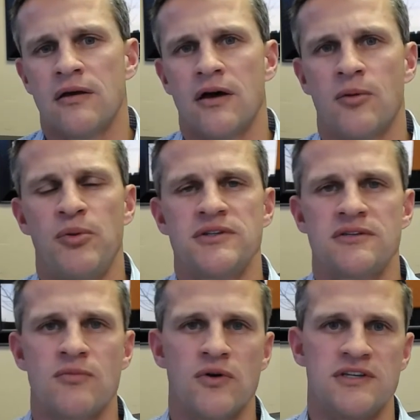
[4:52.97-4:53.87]
I'll put
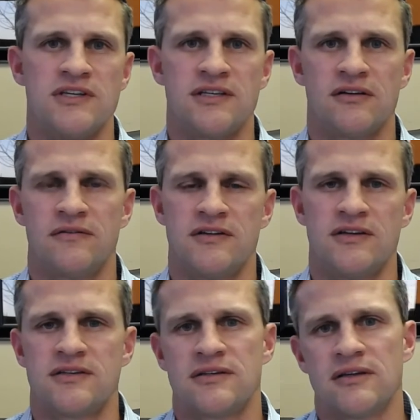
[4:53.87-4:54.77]
some more detail of
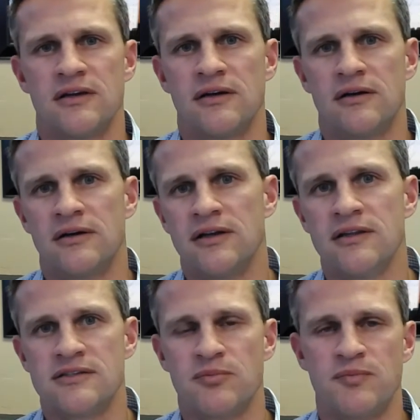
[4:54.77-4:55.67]
this in
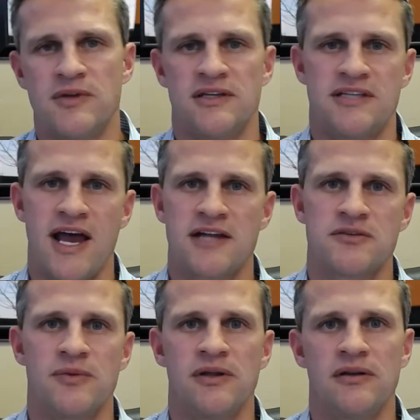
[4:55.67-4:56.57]
this
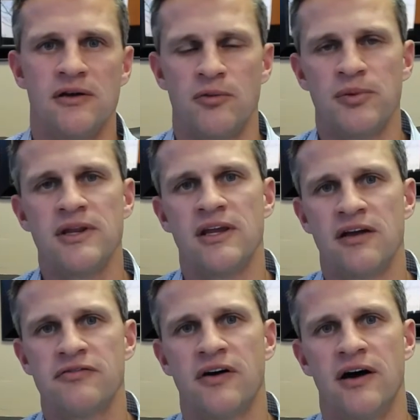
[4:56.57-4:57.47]
attachment or
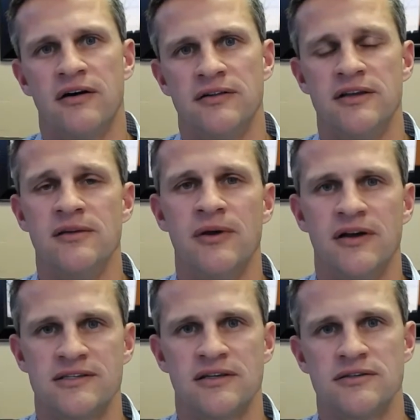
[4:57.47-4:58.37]
PDF file in the email
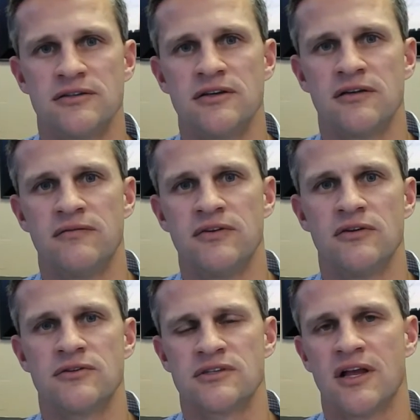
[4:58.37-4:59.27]
I sent, so you can view
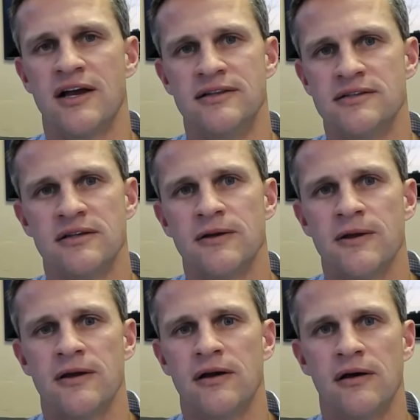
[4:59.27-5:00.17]
those slides
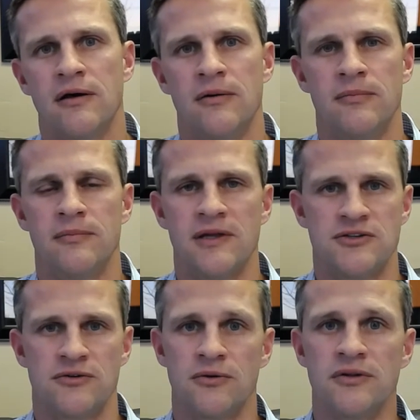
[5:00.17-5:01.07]

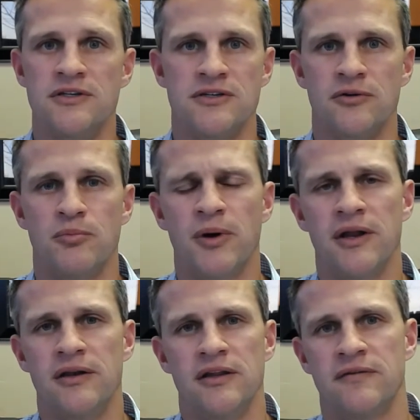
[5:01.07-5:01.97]
at your own leisure.
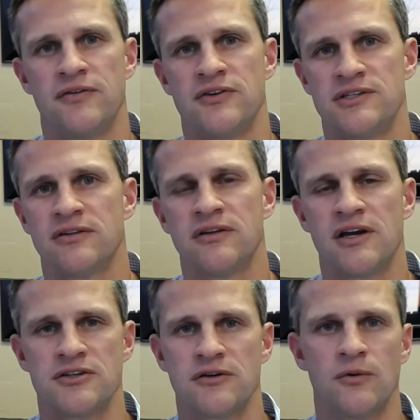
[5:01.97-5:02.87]
But if you're still
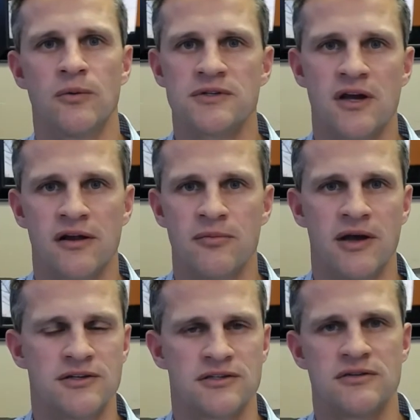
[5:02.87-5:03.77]
not sure what we're talking
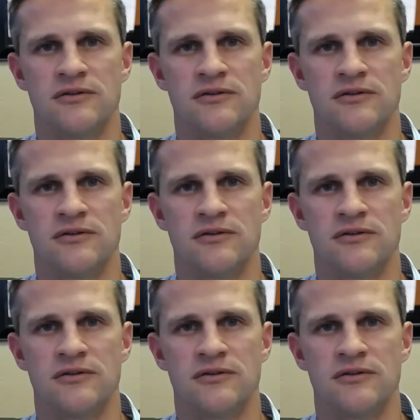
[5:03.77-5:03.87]
about, just know